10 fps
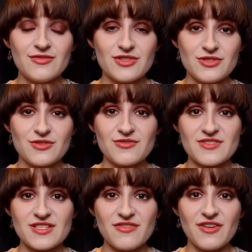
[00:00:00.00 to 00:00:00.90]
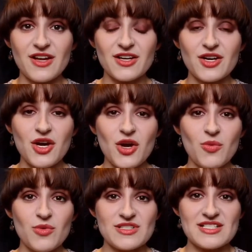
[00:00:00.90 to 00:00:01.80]
the Duke of Suffolk,
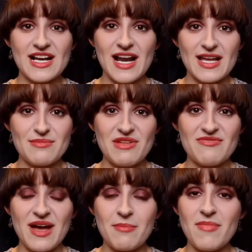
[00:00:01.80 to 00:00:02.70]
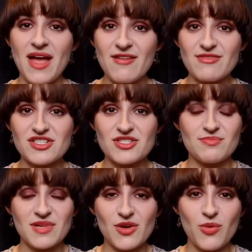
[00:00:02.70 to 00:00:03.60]
was claiming that Mary
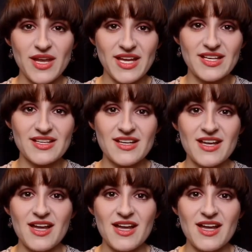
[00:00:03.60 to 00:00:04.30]
should be queen